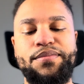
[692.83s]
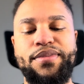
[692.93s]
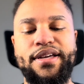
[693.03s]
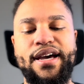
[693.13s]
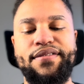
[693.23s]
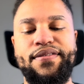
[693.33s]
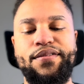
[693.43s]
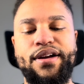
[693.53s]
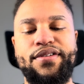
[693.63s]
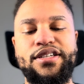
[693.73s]
But yeah,
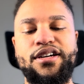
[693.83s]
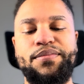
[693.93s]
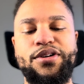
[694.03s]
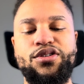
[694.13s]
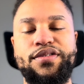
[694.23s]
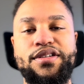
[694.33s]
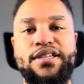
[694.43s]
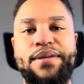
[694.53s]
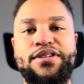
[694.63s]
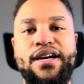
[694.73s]
whenever I took a picture of this
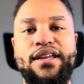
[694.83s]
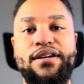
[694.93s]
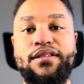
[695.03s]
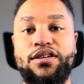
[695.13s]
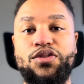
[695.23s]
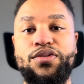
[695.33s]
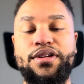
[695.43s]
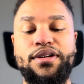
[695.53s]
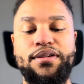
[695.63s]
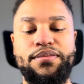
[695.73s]
stop sign, it looked
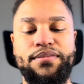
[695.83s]
really good.